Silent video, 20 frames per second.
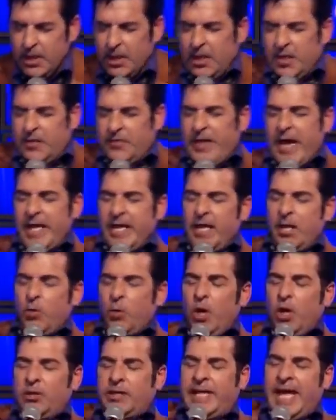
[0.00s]
that it
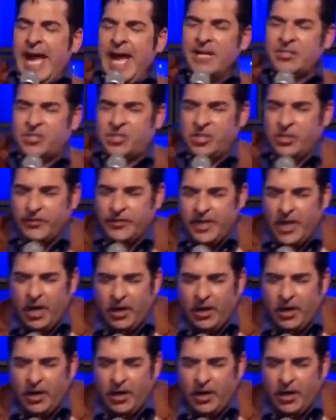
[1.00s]
will cancel the